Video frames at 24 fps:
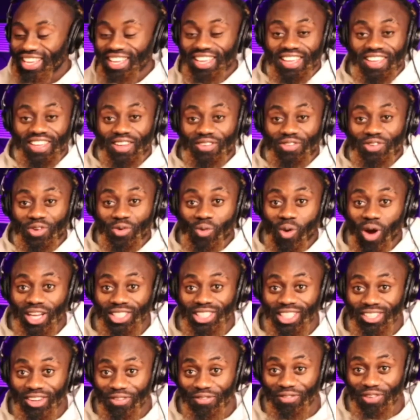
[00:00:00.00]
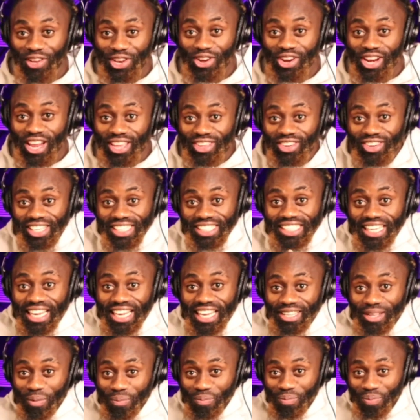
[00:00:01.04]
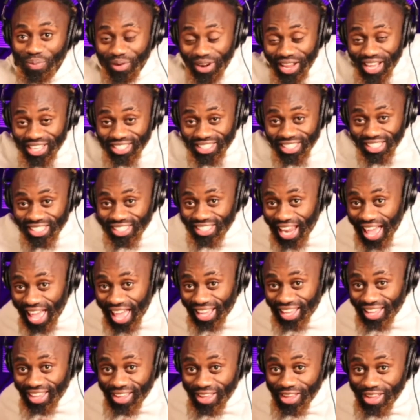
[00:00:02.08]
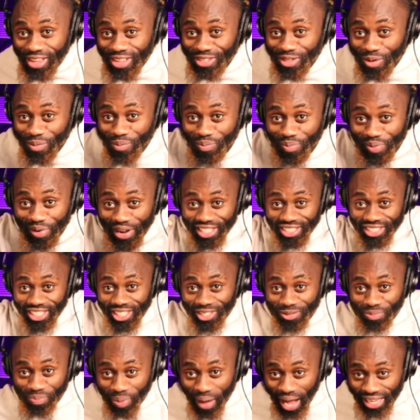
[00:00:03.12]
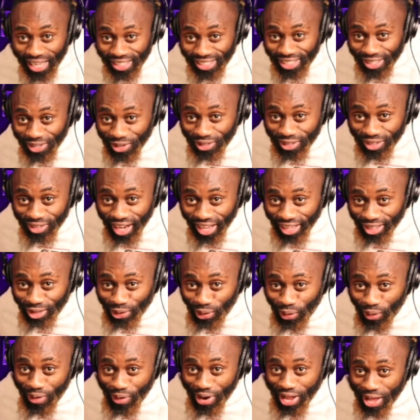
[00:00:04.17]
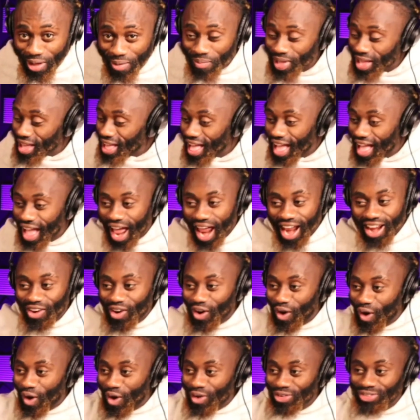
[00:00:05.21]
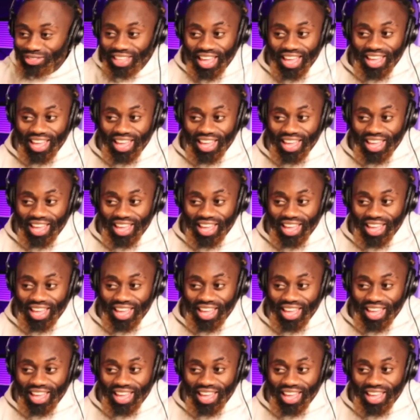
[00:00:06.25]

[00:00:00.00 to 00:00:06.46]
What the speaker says: If you're watching the video, like you can see, like the breeze is passing like through him. I love that.